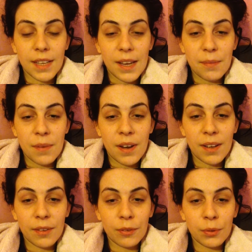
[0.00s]
get
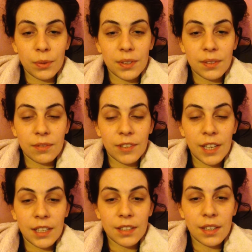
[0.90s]
my thoughts and
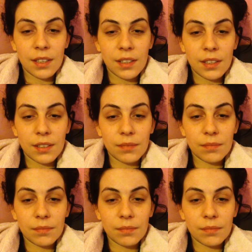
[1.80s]
feelings out there.